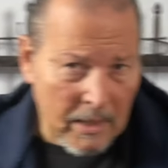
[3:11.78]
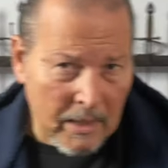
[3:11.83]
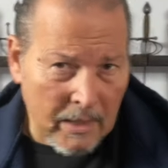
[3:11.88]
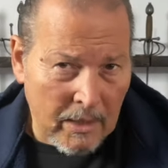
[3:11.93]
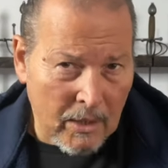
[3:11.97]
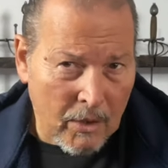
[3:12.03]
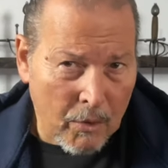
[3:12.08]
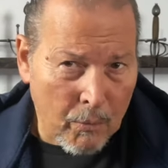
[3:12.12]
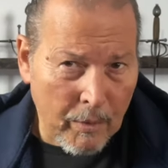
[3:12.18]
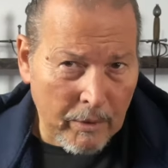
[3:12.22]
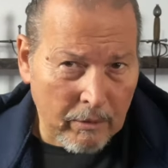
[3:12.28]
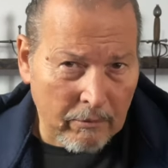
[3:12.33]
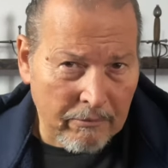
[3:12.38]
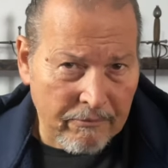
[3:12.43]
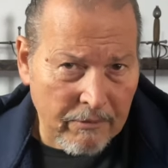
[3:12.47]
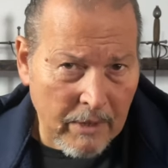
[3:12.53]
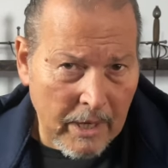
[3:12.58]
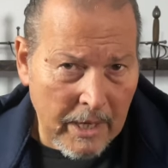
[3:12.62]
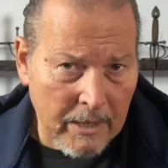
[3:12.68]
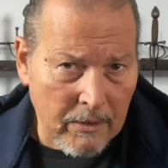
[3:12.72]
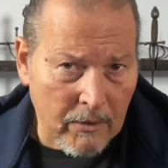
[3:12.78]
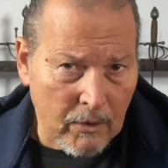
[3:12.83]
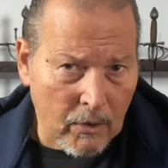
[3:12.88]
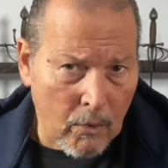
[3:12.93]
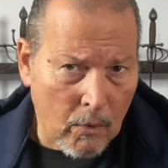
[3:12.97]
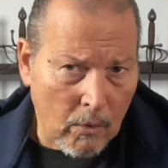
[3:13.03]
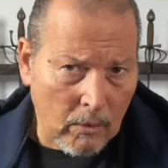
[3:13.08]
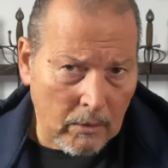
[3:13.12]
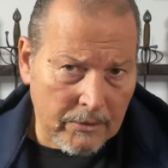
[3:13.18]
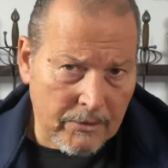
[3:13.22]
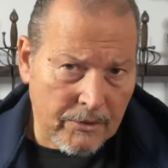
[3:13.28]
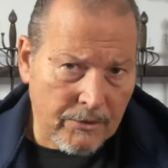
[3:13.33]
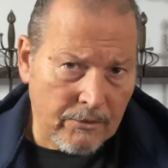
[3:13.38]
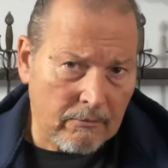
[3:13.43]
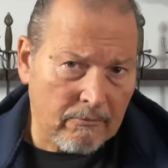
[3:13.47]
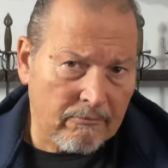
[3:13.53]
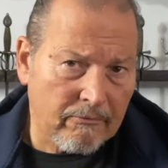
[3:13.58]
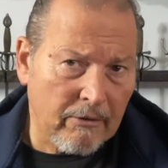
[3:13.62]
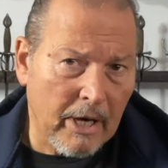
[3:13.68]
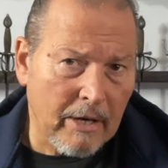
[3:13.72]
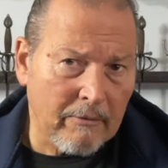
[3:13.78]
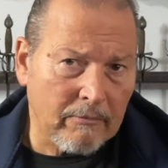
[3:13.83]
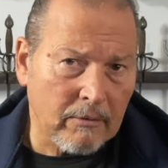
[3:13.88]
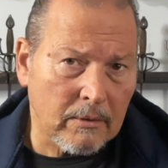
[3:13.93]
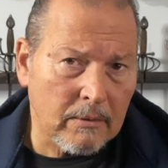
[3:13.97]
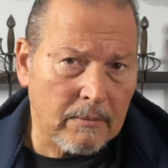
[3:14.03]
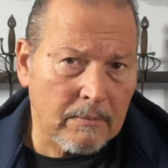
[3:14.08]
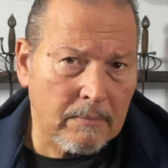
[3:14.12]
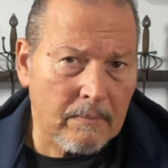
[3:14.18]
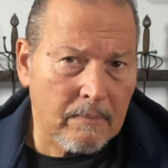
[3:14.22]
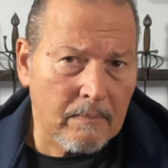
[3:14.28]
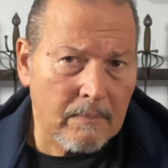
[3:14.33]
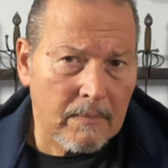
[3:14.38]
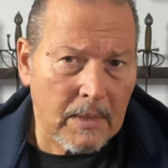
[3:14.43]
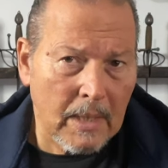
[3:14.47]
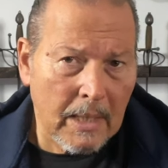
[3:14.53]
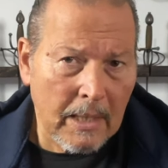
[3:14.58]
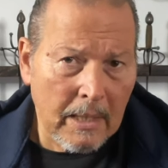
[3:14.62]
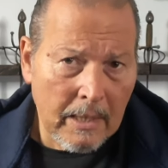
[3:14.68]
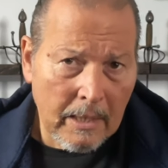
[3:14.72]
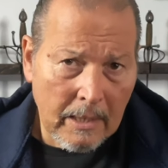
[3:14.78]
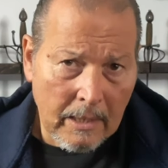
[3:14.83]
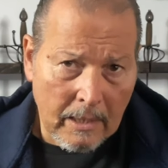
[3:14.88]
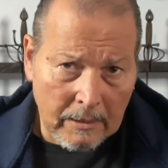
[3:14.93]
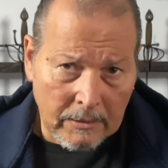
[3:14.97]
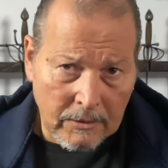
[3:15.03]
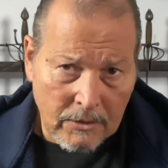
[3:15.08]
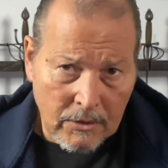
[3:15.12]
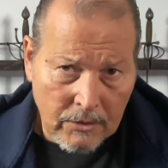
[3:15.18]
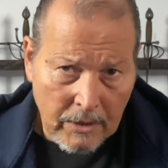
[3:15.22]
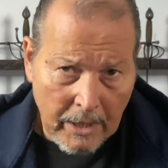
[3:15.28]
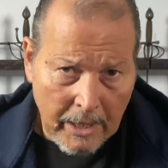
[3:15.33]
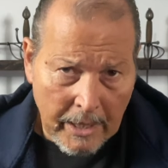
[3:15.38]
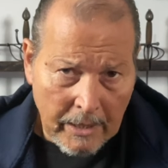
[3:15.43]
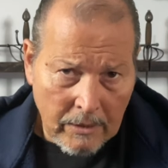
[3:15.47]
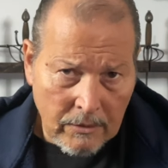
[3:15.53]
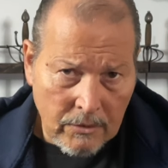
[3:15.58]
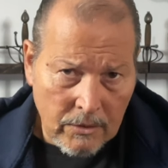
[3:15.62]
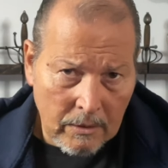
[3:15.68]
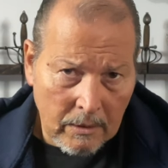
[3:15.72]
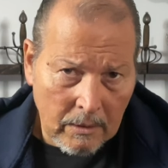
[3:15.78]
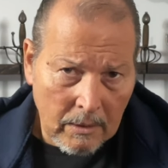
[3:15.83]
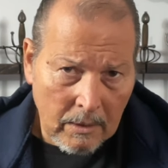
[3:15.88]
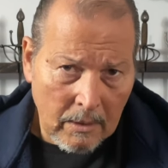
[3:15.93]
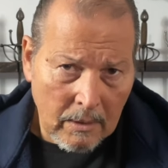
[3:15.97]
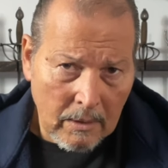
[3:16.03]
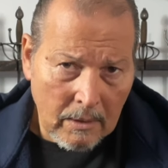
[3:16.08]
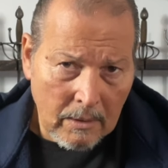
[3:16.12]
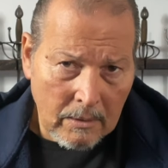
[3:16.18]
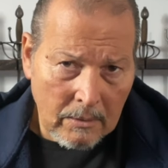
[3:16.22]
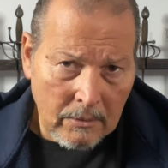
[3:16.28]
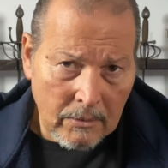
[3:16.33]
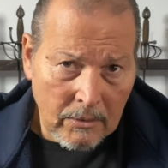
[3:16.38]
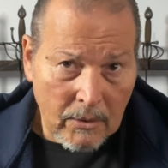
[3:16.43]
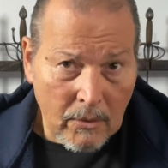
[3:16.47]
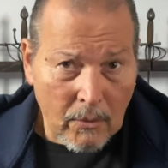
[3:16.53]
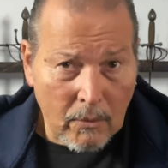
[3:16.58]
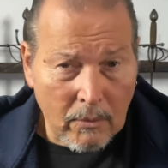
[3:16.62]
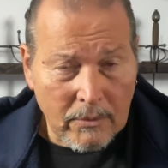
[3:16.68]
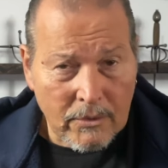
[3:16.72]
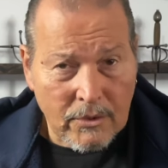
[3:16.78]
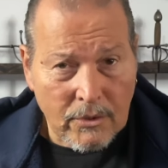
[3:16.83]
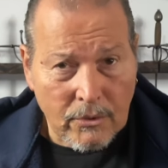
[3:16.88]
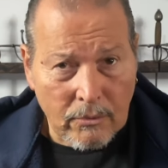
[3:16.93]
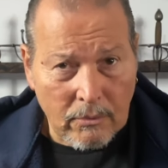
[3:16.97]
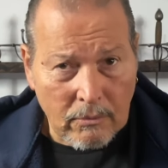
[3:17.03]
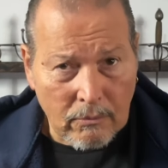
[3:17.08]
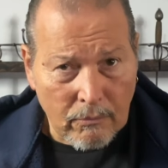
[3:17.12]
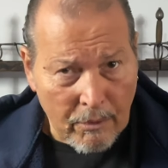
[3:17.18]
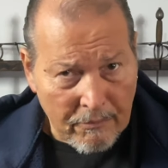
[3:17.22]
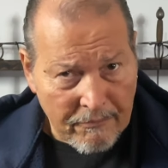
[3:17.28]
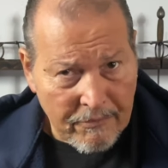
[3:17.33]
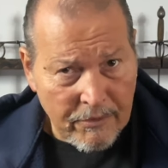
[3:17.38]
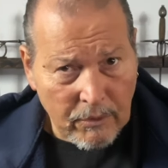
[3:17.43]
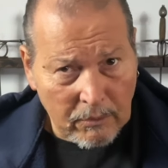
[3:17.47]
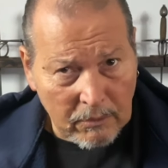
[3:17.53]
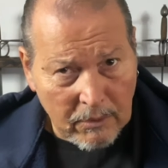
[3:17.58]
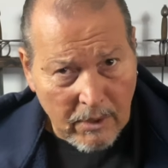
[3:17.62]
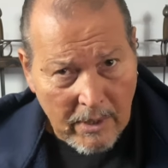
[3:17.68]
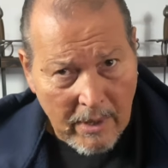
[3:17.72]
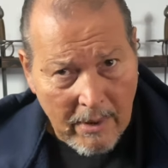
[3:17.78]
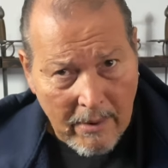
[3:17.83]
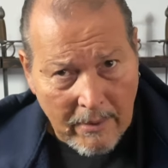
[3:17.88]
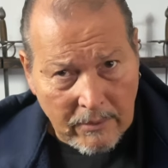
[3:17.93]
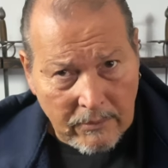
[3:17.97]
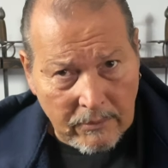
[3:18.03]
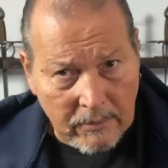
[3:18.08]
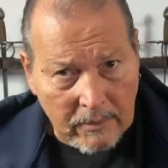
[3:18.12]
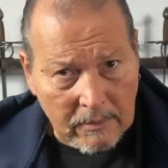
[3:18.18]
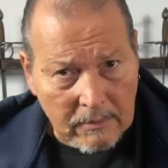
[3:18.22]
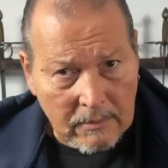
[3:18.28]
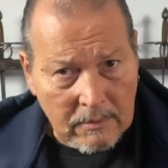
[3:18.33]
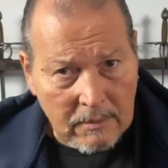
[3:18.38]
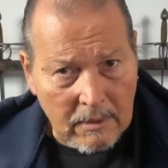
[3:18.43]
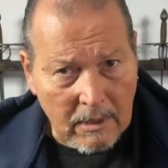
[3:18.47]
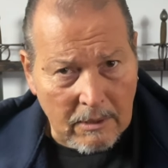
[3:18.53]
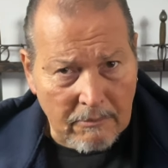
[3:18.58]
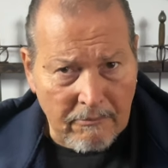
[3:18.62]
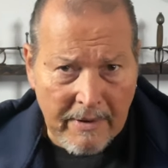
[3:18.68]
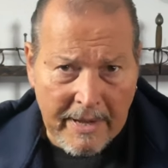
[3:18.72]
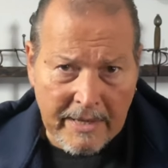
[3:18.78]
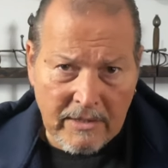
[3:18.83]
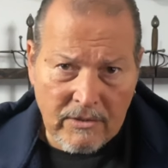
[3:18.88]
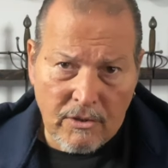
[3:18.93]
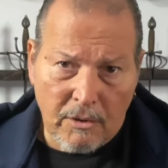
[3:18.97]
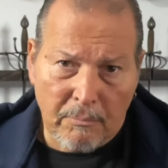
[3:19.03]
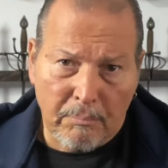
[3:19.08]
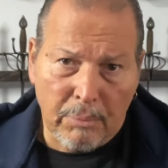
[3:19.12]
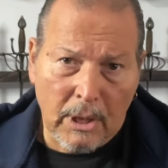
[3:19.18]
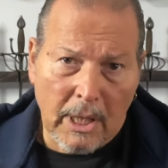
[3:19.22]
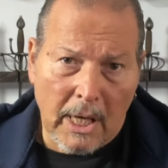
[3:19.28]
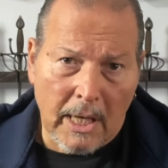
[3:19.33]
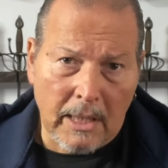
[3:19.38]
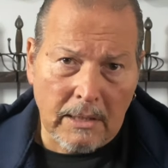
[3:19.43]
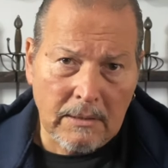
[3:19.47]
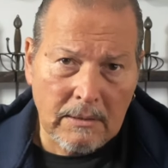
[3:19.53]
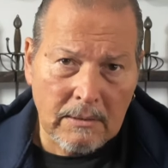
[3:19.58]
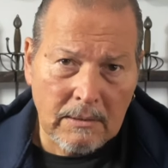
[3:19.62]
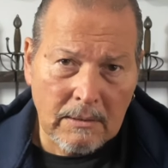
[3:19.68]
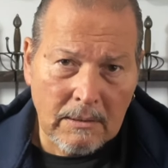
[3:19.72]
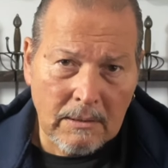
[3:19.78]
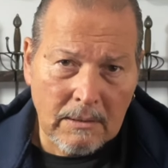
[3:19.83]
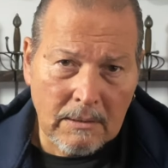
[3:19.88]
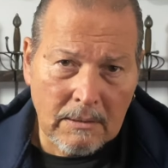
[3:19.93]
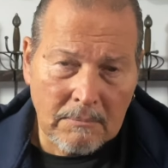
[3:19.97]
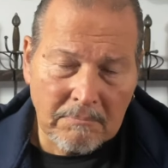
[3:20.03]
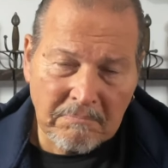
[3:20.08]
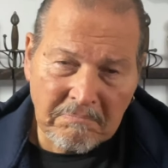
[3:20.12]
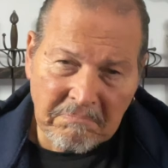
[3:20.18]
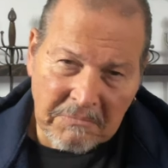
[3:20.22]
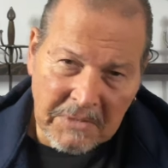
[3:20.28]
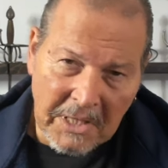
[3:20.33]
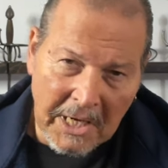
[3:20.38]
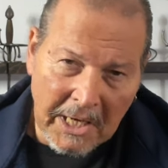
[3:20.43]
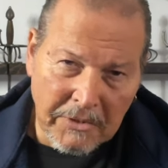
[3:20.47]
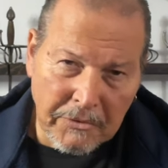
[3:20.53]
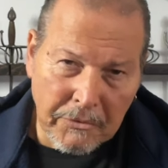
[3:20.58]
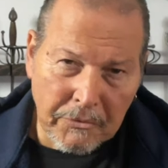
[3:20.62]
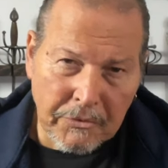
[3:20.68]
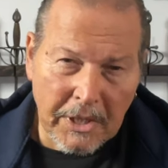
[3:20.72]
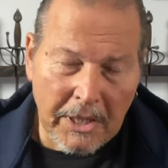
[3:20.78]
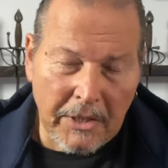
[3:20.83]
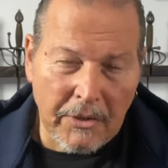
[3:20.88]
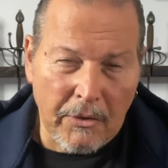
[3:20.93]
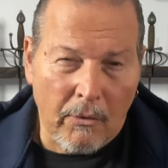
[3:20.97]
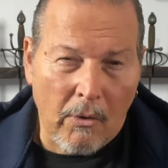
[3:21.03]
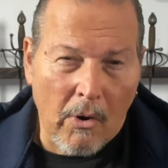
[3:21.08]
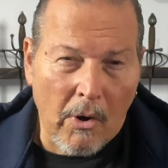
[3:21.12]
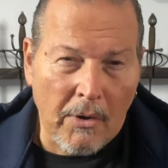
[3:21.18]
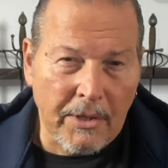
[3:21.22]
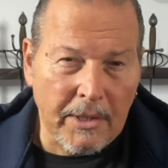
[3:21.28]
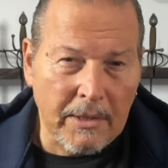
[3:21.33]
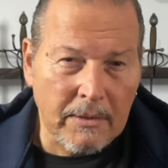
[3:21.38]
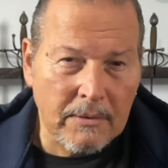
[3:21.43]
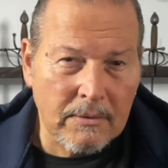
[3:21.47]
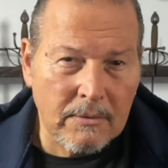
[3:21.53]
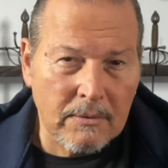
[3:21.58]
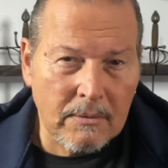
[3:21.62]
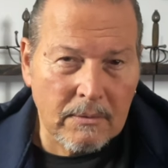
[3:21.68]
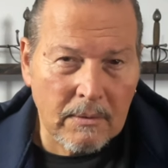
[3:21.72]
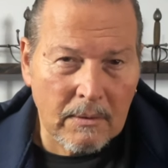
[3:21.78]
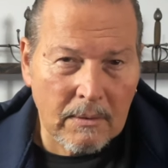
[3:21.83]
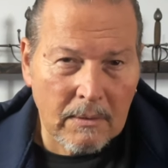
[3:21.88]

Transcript: In a real fight, your goal is survival. On stage, your goal is to reveal character, advance the plot, entertain your audience.